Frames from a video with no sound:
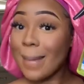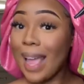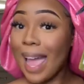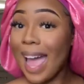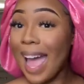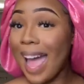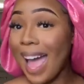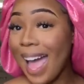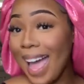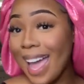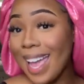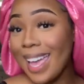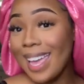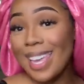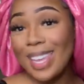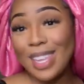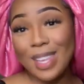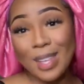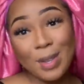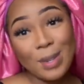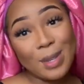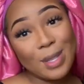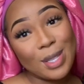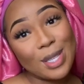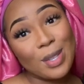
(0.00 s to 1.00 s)
I
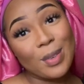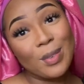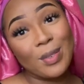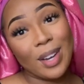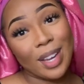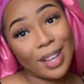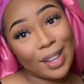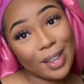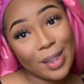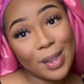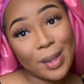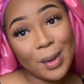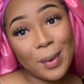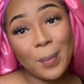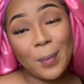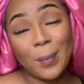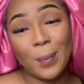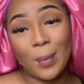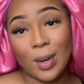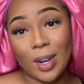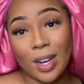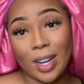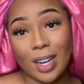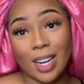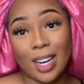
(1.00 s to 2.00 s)
use regular
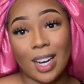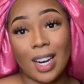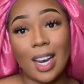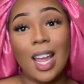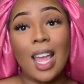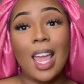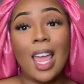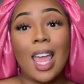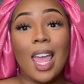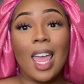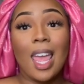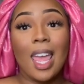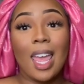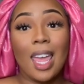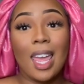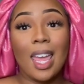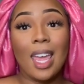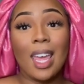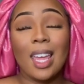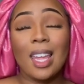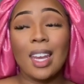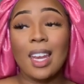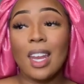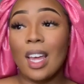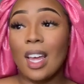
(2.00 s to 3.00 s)
water,
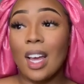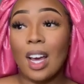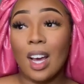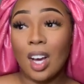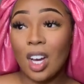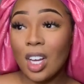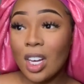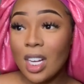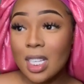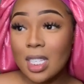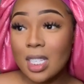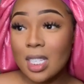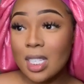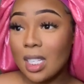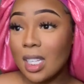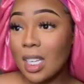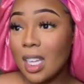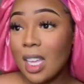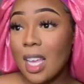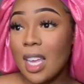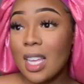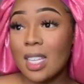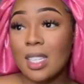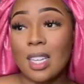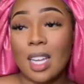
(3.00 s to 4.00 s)
and
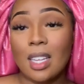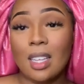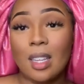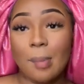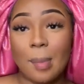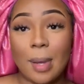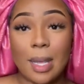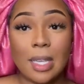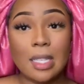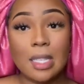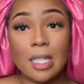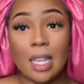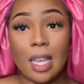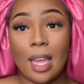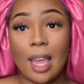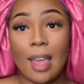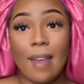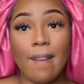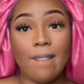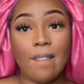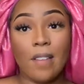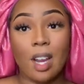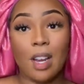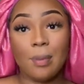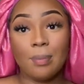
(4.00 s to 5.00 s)
honestly, it's like the best thing
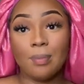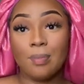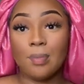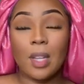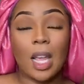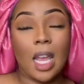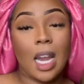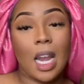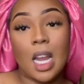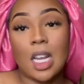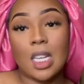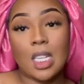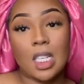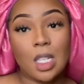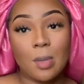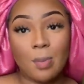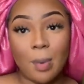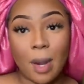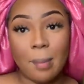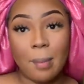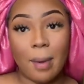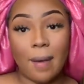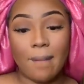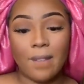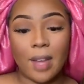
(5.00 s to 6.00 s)
ever. And I just spray
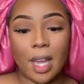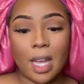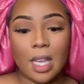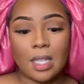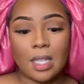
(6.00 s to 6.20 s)
my face